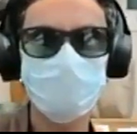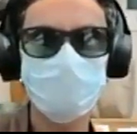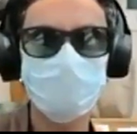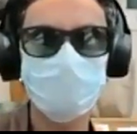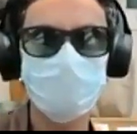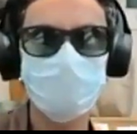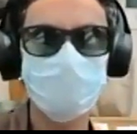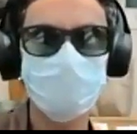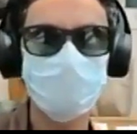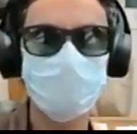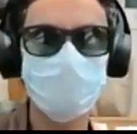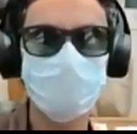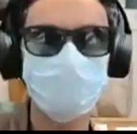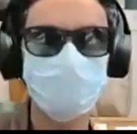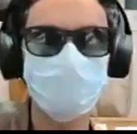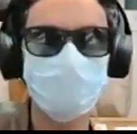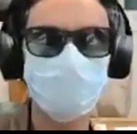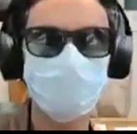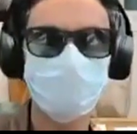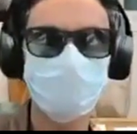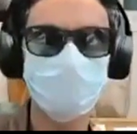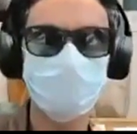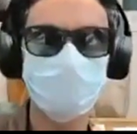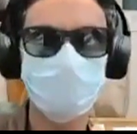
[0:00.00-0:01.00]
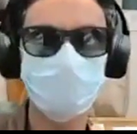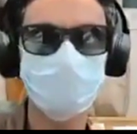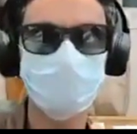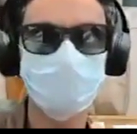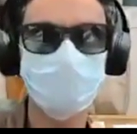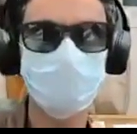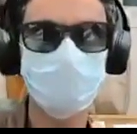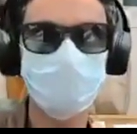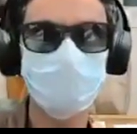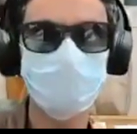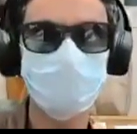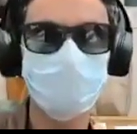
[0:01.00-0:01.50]

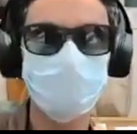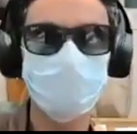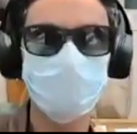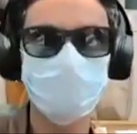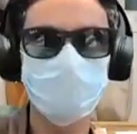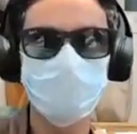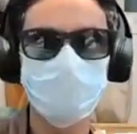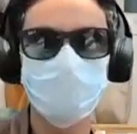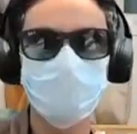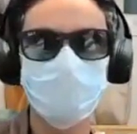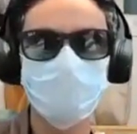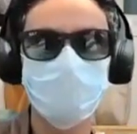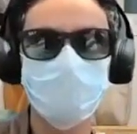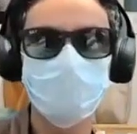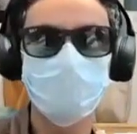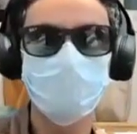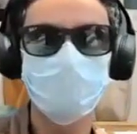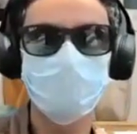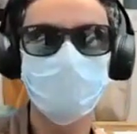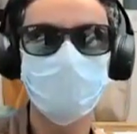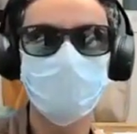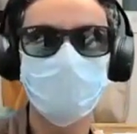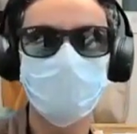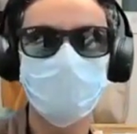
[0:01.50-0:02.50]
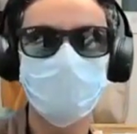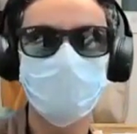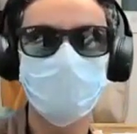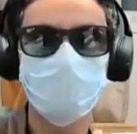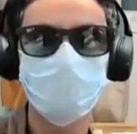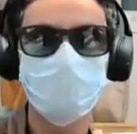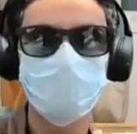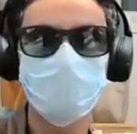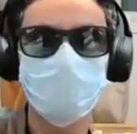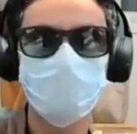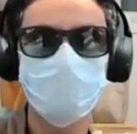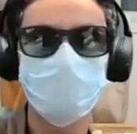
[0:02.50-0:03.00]

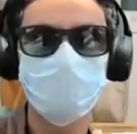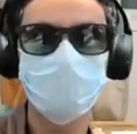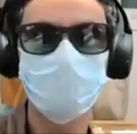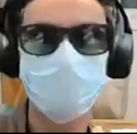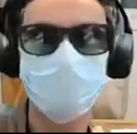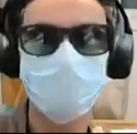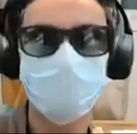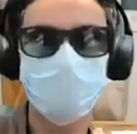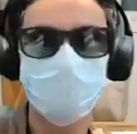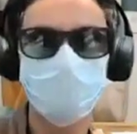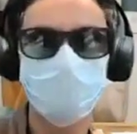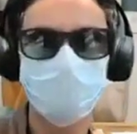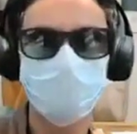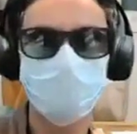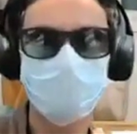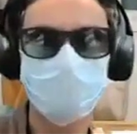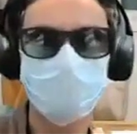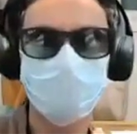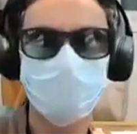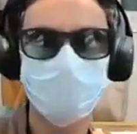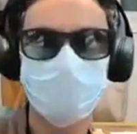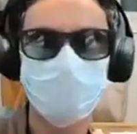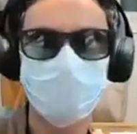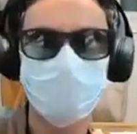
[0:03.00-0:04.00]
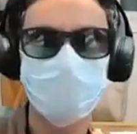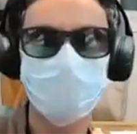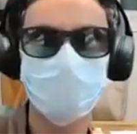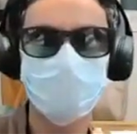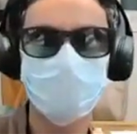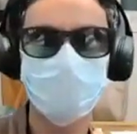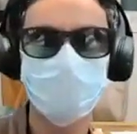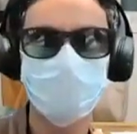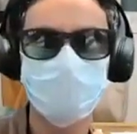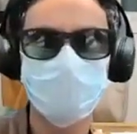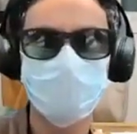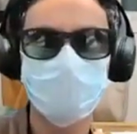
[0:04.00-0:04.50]

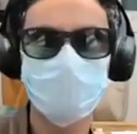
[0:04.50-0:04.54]
The person shown says nothing.